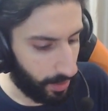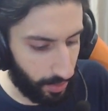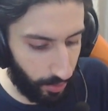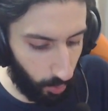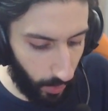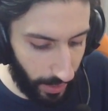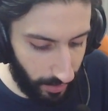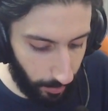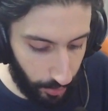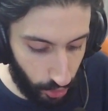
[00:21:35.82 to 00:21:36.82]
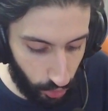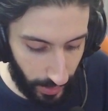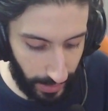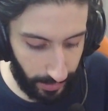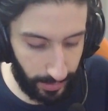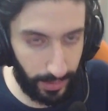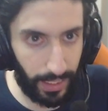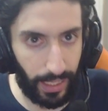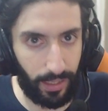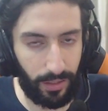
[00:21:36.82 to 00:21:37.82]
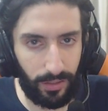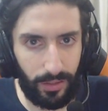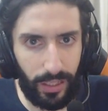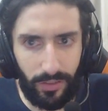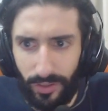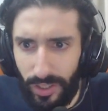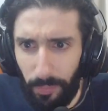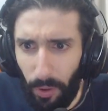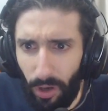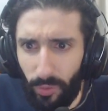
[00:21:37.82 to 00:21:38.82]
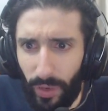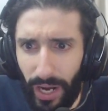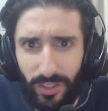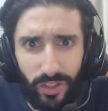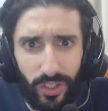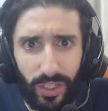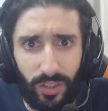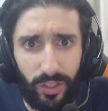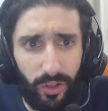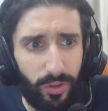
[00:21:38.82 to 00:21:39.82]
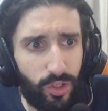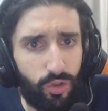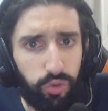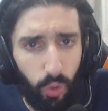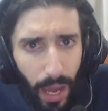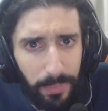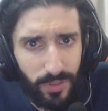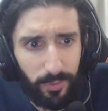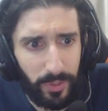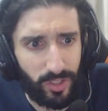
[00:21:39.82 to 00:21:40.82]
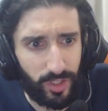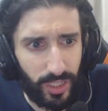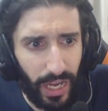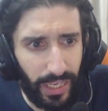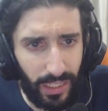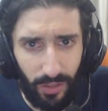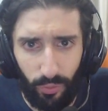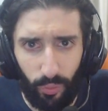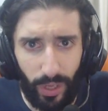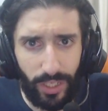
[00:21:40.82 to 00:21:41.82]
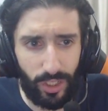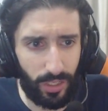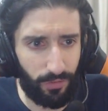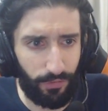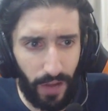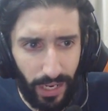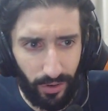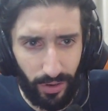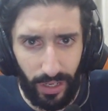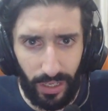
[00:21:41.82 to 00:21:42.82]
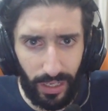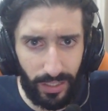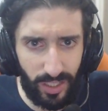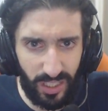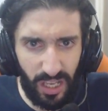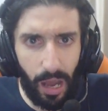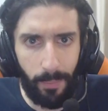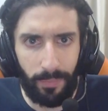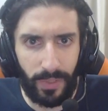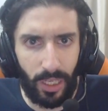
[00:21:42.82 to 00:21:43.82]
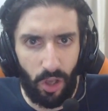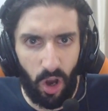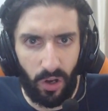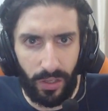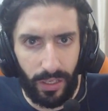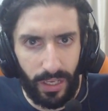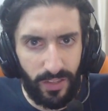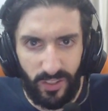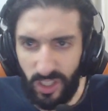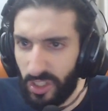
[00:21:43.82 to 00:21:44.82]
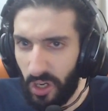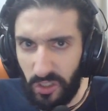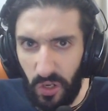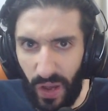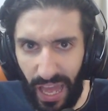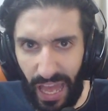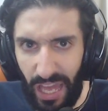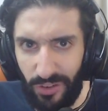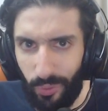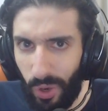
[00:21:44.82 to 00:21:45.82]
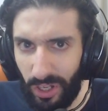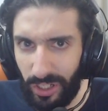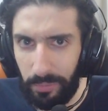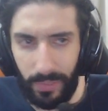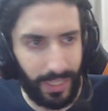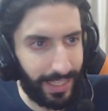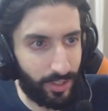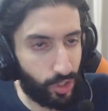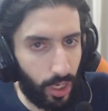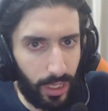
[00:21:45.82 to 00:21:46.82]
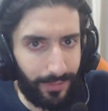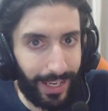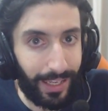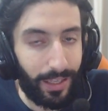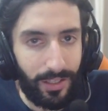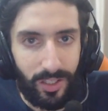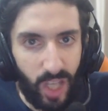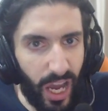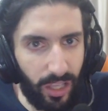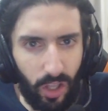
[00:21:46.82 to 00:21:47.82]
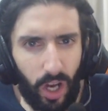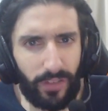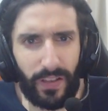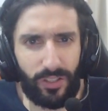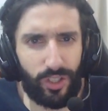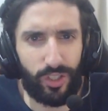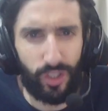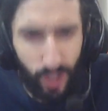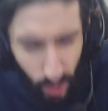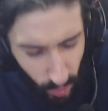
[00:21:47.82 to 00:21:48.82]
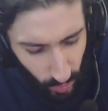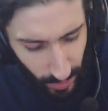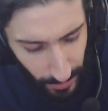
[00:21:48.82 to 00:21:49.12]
the way they portray it, like like there's a part where Estinien literally drops from the sky in a raging fire and he said, Come, Nidhogg, this is not your hand, worm. There's a lot of like dialogue that's just so